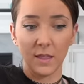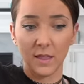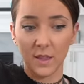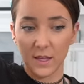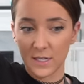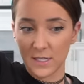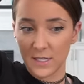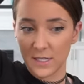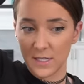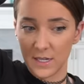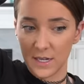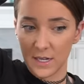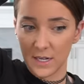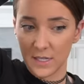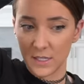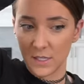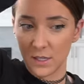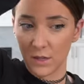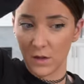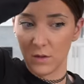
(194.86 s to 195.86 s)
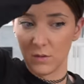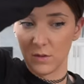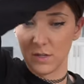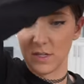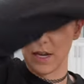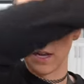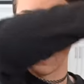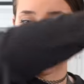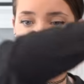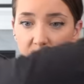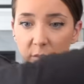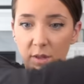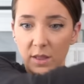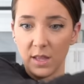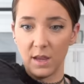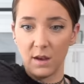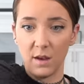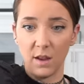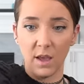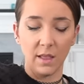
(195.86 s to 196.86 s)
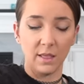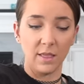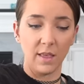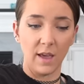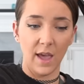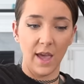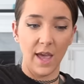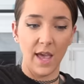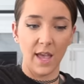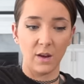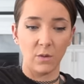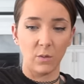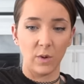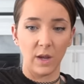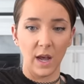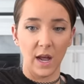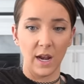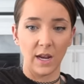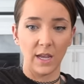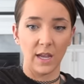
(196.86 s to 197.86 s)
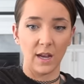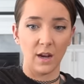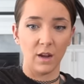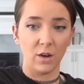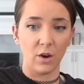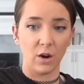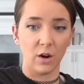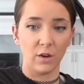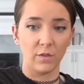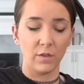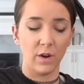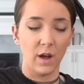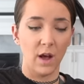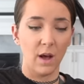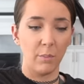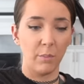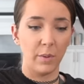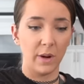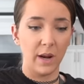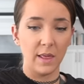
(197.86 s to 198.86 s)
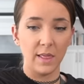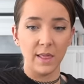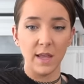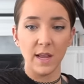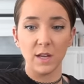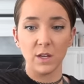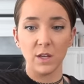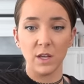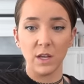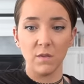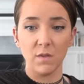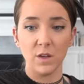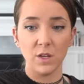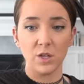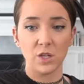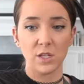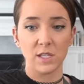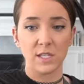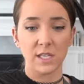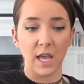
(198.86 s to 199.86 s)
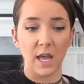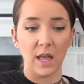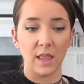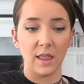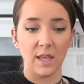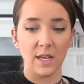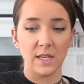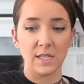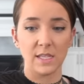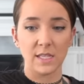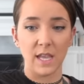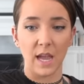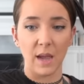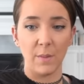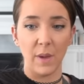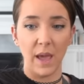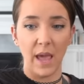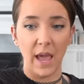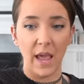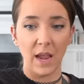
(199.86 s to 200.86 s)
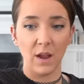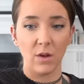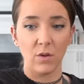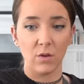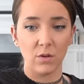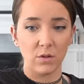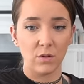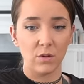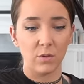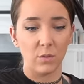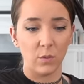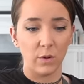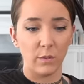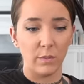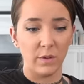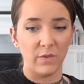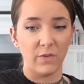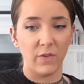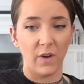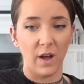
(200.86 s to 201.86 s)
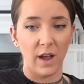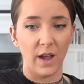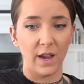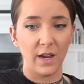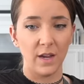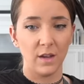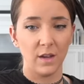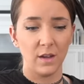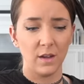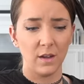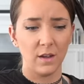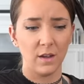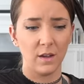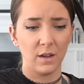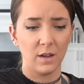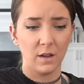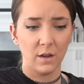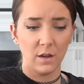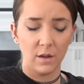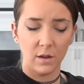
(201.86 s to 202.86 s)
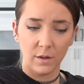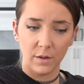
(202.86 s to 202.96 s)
this needs to go down, but then at the end, you gotta get it curved up. But All I right. think even just like this type of angle would be fine. Okay, we can